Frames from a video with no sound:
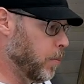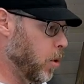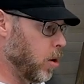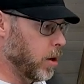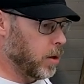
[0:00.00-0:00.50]

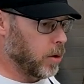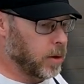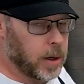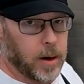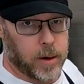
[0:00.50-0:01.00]
mortar
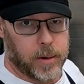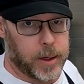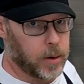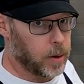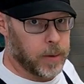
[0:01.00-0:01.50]
or
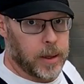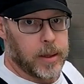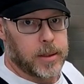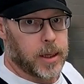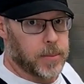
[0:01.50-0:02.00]
concrete or
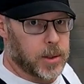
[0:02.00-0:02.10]
some